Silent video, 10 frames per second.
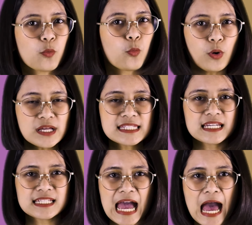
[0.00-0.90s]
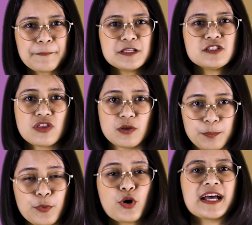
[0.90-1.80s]
what's going to happen to the
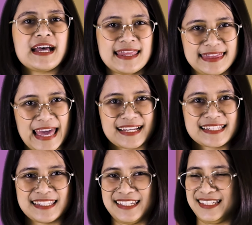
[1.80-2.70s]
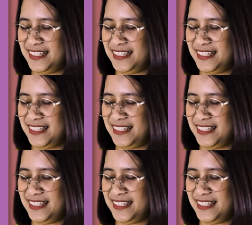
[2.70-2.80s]
book next.